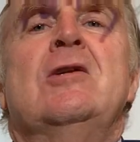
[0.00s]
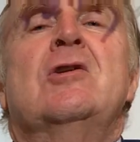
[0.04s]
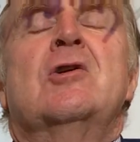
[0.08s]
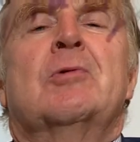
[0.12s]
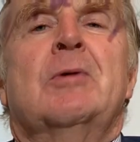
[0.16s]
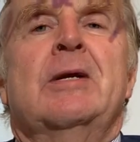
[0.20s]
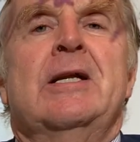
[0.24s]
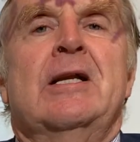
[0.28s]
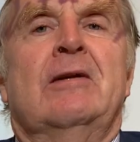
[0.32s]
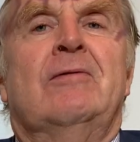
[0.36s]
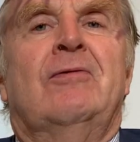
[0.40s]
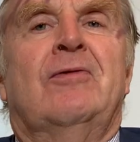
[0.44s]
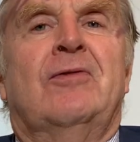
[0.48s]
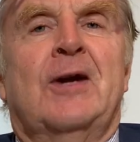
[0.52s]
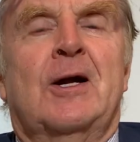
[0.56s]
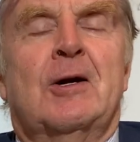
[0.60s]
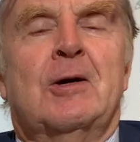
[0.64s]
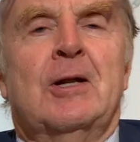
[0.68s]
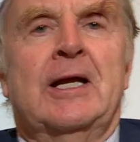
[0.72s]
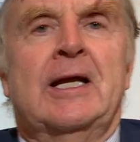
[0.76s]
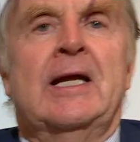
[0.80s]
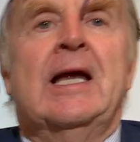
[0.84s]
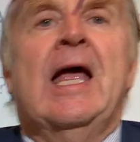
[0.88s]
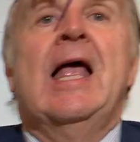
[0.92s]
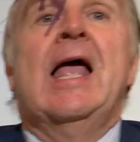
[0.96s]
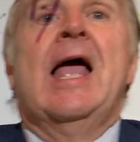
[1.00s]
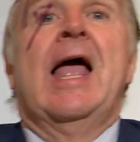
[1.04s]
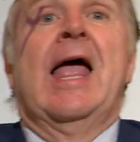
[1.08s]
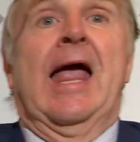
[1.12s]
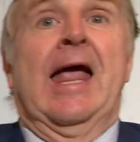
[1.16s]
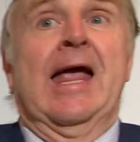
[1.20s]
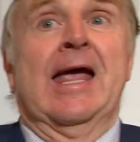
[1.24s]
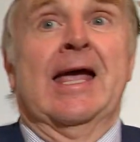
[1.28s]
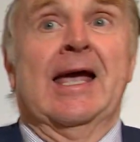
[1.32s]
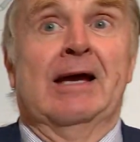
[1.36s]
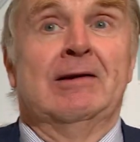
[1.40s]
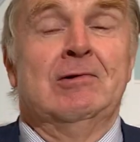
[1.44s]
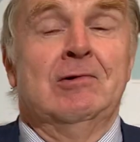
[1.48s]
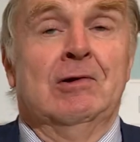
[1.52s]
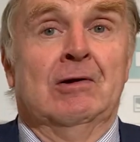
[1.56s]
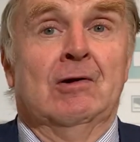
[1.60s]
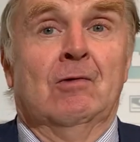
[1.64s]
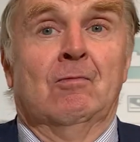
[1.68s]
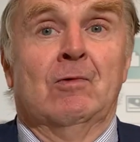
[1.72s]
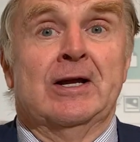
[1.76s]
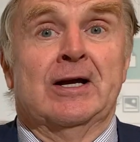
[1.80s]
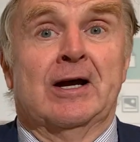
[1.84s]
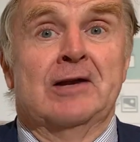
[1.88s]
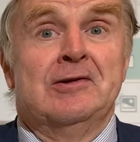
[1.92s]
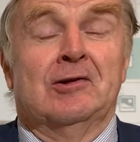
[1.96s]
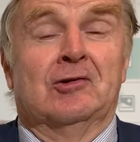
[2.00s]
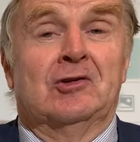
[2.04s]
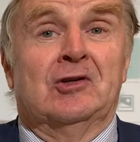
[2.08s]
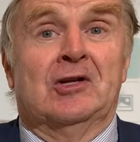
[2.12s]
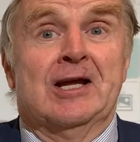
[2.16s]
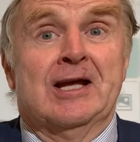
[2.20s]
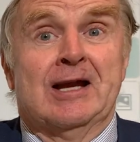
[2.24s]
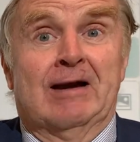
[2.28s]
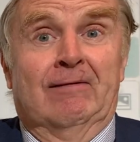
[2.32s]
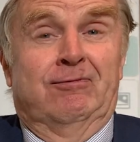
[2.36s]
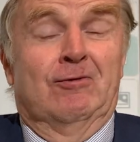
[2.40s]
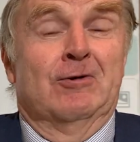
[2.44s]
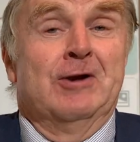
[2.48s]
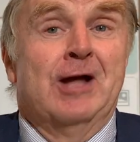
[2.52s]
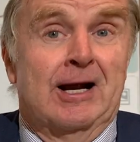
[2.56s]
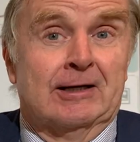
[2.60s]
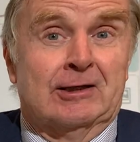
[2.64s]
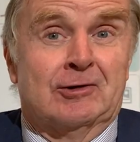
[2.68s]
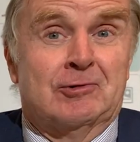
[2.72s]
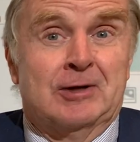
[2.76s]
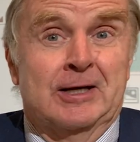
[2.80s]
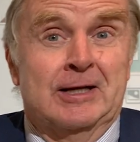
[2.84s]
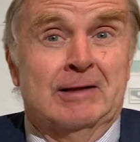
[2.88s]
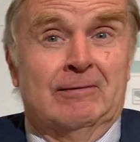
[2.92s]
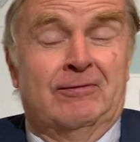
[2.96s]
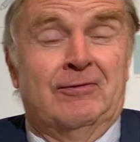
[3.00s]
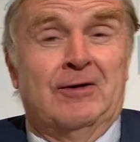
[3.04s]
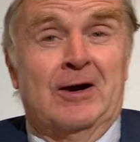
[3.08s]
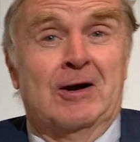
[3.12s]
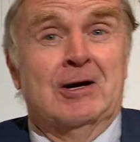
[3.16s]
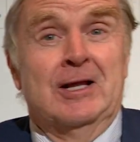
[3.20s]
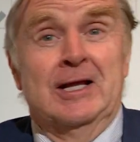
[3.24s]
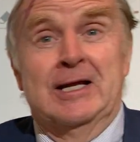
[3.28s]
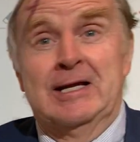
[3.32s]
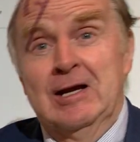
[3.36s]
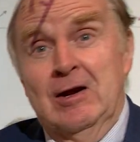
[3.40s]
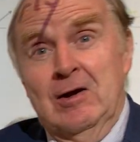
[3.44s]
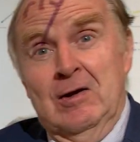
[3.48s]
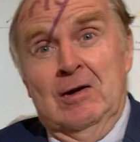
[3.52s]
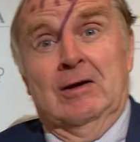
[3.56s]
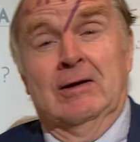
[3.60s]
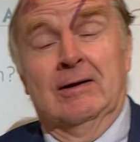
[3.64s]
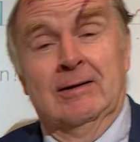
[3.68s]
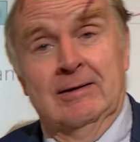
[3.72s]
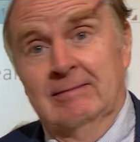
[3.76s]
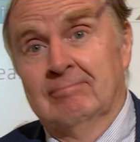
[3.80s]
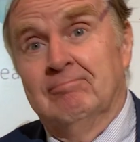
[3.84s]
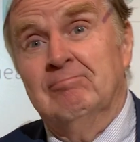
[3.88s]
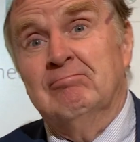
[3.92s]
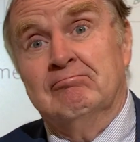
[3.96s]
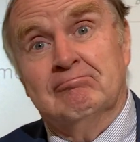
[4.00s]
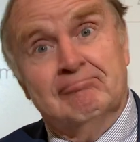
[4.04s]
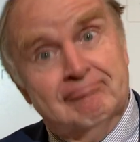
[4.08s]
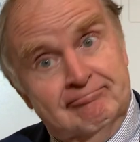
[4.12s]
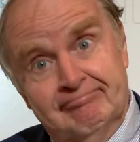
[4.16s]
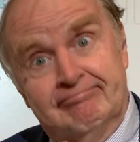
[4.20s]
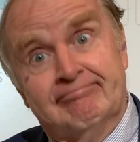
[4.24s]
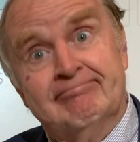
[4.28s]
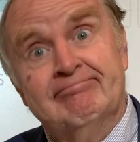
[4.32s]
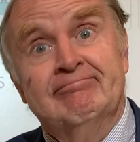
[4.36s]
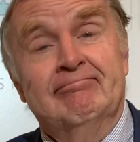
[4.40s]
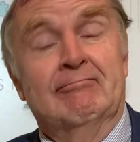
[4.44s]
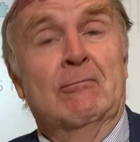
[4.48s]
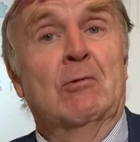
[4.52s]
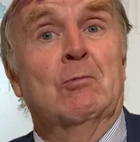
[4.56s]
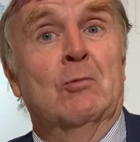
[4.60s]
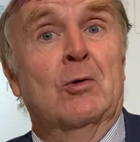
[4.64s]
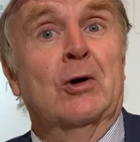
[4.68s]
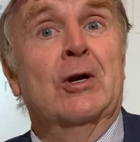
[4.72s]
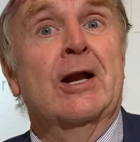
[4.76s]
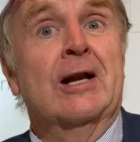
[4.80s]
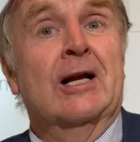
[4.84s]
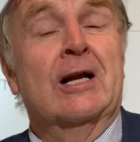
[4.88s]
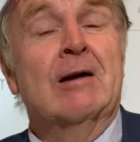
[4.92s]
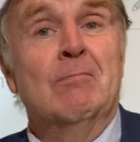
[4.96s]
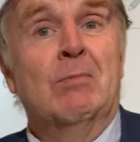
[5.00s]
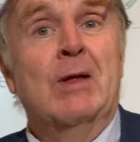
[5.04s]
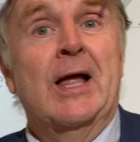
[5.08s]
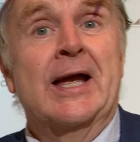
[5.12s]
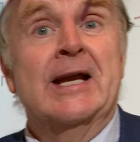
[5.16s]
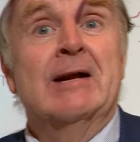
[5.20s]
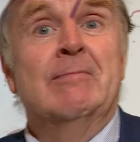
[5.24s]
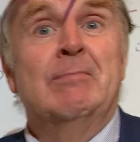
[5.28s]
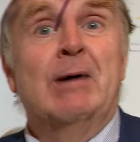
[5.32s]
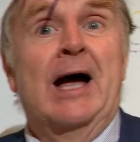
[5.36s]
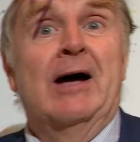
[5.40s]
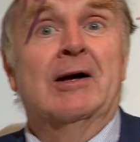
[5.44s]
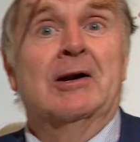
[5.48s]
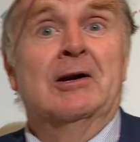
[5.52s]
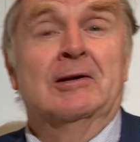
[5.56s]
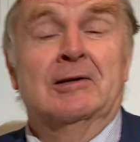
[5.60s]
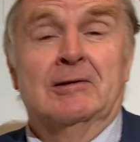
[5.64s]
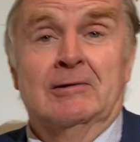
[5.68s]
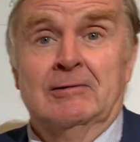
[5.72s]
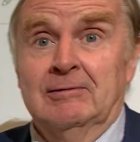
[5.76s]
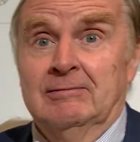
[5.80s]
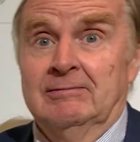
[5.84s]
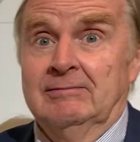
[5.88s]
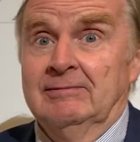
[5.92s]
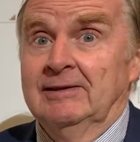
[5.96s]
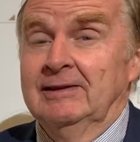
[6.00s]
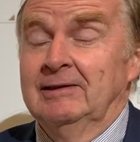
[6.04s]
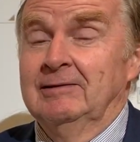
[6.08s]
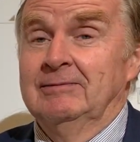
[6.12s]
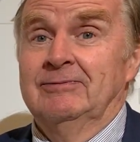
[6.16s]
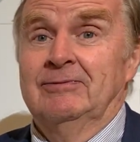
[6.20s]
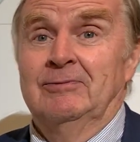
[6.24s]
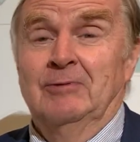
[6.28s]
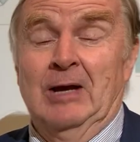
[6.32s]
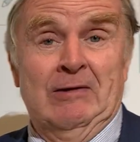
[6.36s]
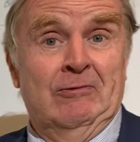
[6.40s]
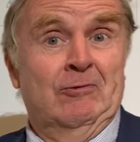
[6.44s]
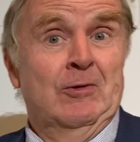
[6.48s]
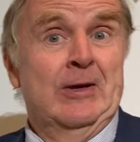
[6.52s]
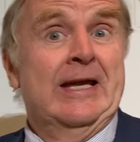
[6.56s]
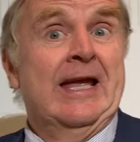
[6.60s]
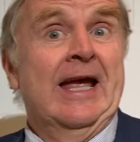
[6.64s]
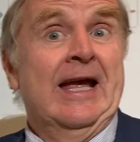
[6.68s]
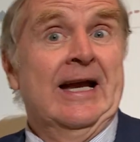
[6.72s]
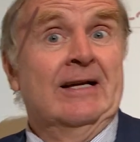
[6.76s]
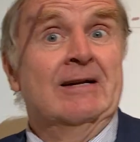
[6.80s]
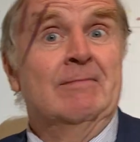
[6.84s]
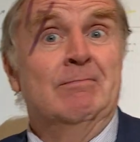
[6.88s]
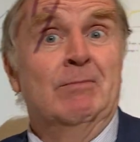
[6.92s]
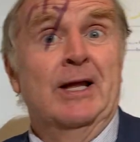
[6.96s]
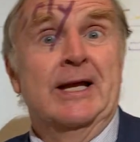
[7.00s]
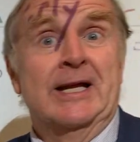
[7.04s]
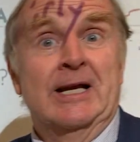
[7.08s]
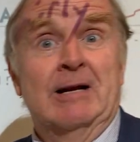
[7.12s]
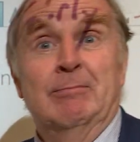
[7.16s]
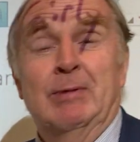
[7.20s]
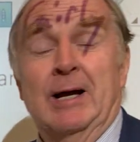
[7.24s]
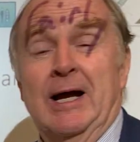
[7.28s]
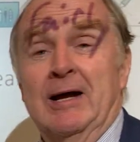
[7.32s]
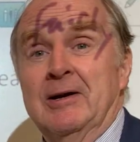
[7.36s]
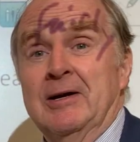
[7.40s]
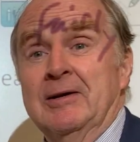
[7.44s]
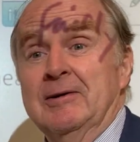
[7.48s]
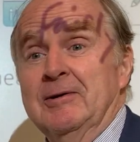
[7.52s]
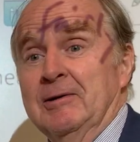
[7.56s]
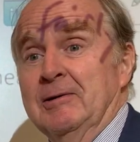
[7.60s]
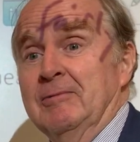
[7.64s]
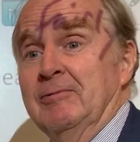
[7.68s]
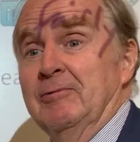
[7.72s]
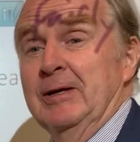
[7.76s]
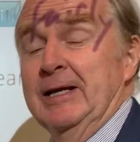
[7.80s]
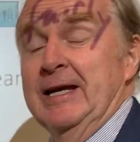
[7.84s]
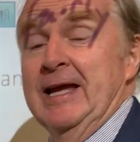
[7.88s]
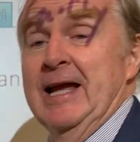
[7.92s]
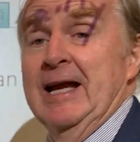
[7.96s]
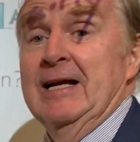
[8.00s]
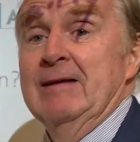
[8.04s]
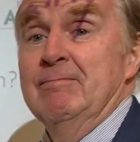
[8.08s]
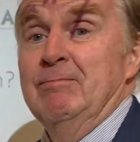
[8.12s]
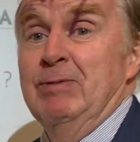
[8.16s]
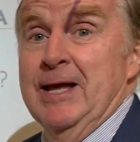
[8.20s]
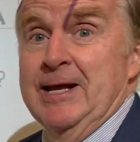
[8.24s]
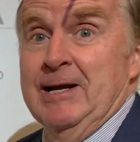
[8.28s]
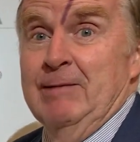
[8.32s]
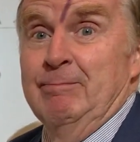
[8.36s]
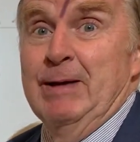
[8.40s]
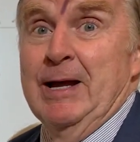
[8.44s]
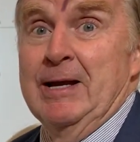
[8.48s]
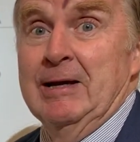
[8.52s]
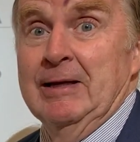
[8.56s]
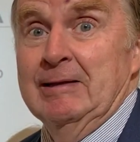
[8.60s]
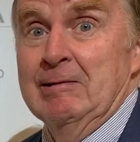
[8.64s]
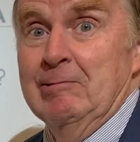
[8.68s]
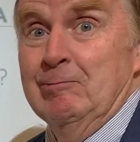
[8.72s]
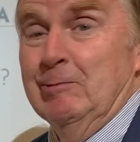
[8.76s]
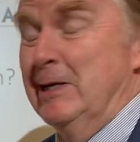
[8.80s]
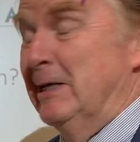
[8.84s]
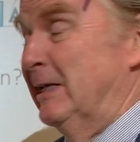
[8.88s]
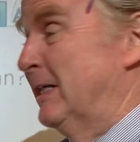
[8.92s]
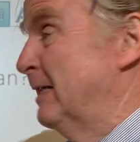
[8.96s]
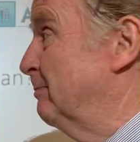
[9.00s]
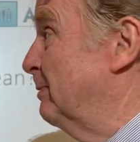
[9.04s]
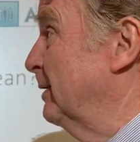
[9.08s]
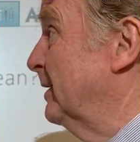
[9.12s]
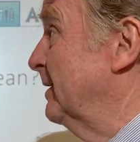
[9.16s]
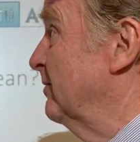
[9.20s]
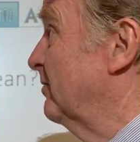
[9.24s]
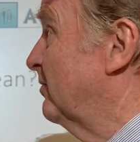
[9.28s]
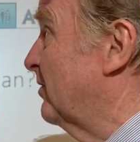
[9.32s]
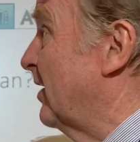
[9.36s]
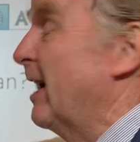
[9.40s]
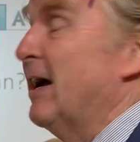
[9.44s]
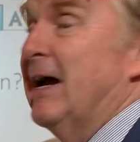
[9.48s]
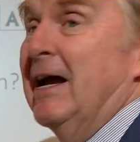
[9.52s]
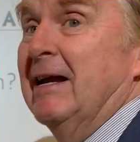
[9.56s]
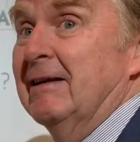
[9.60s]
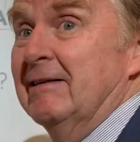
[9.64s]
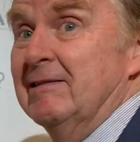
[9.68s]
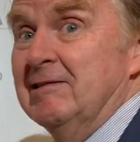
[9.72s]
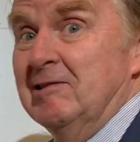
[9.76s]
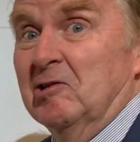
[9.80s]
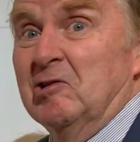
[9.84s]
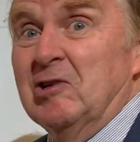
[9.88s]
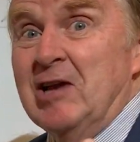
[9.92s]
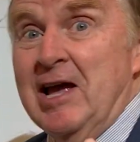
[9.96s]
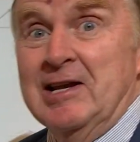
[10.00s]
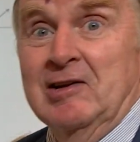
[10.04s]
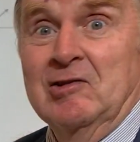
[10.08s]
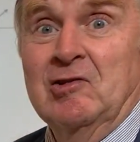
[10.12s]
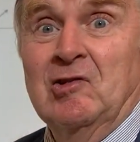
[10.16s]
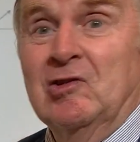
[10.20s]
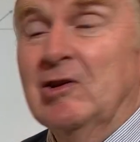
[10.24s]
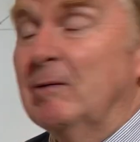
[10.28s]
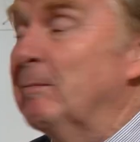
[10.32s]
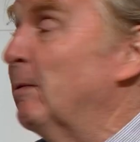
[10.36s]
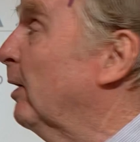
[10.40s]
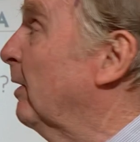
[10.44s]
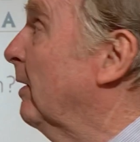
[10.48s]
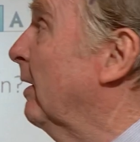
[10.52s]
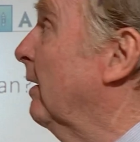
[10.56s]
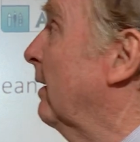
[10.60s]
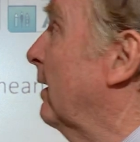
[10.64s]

treated fairly, and we understand if we're not treated fairly, we're going to complain about it, or if we can't complain about it, or if we can't complain about it, then we keep it inside and just kind of simmer.